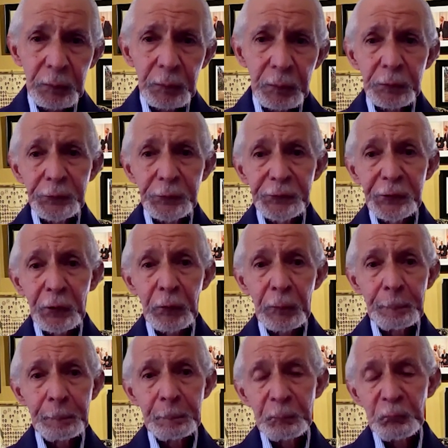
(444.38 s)
So
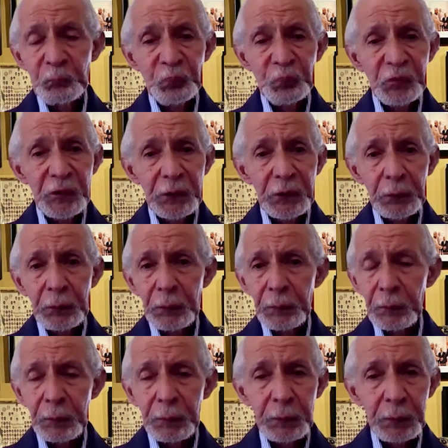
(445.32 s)

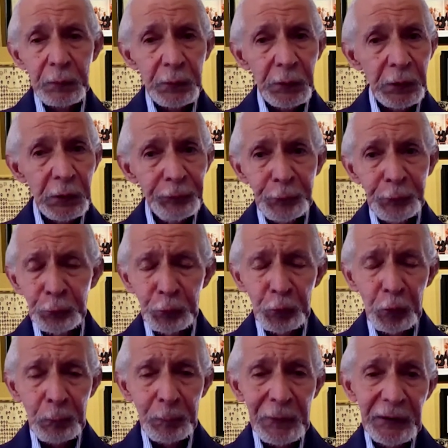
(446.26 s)
if you go
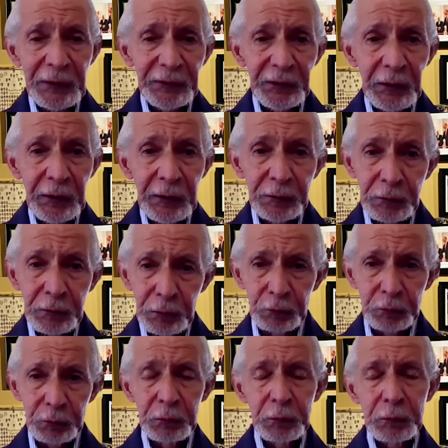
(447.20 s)
back and look
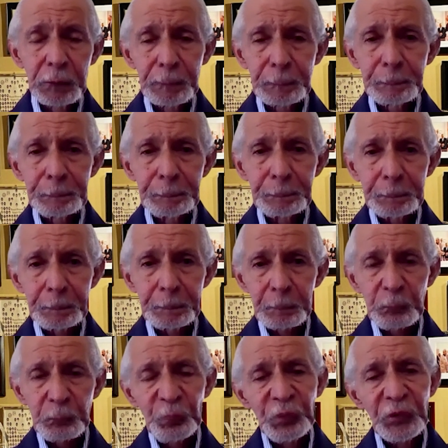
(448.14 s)

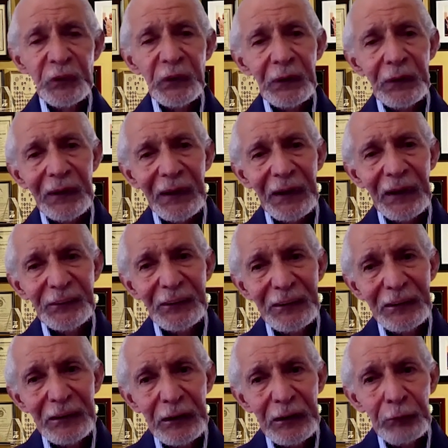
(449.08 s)
at the
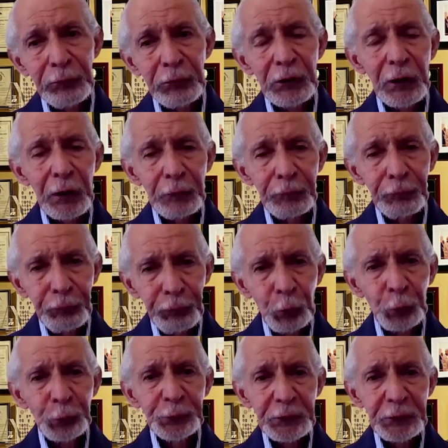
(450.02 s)
level of
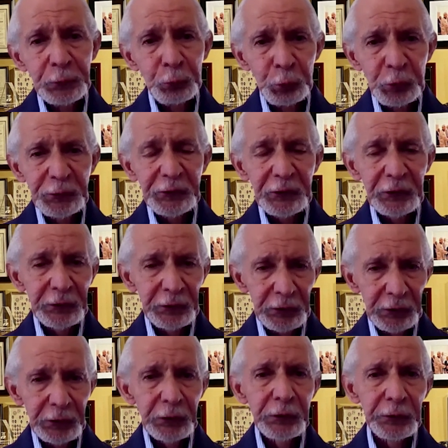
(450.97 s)
voting which
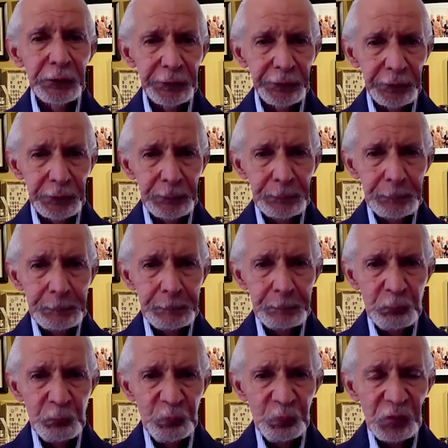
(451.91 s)
occurred
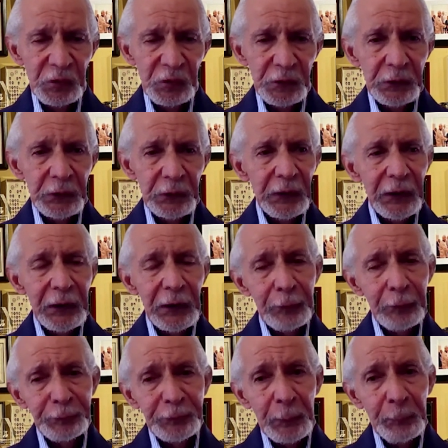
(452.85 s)

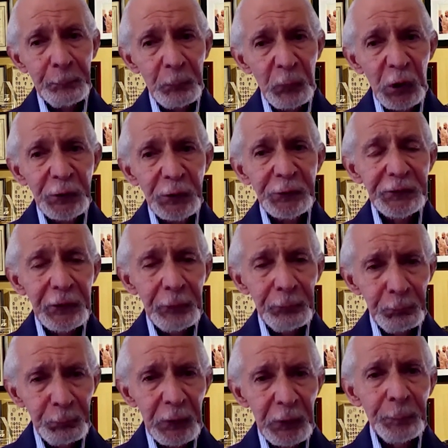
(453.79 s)
after months of
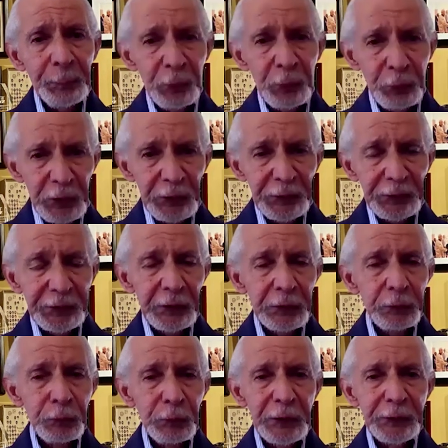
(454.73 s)
preparation,
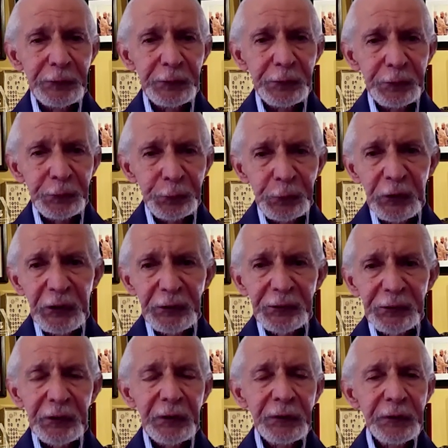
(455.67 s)

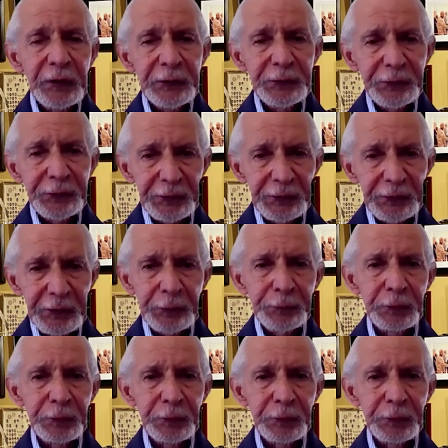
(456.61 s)
registration, etc.,